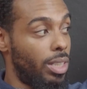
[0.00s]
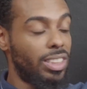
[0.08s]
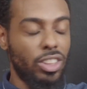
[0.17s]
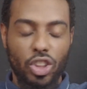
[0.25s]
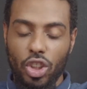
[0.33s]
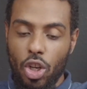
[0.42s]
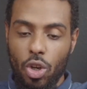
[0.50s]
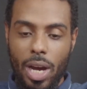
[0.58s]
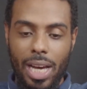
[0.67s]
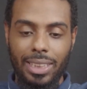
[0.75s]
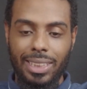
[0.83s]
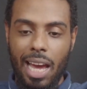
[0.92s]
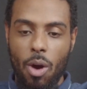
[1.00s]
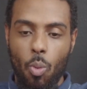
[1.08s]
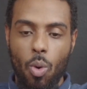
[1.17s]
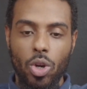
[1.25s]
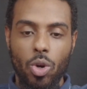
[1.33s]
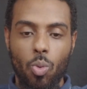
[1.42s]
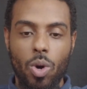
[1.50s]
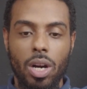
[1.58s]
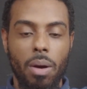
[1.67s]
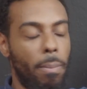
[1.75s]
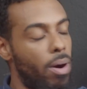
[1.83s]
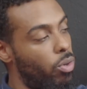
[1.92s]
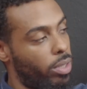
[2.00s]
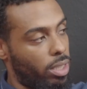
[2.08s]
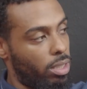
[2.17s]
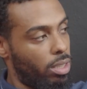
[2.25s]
It still has that one-on-one component.